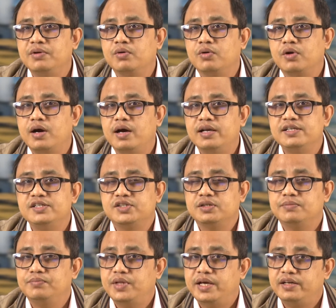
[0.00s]

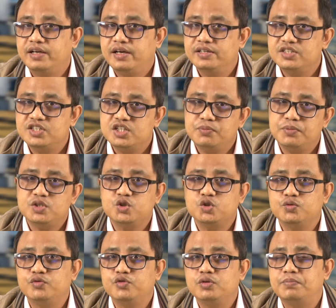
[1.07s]
organisms that contribute
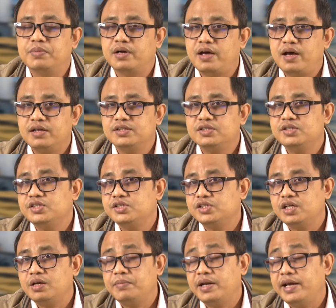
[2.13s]
to food production
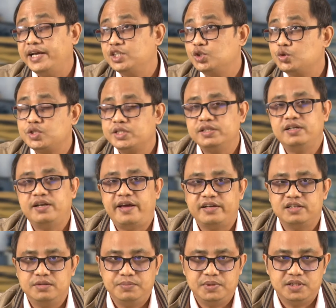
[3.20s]
system and associated
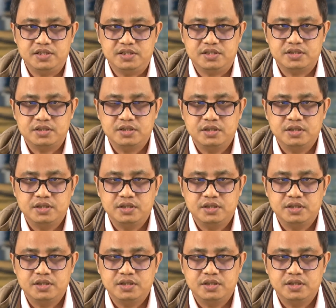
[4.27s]
activities.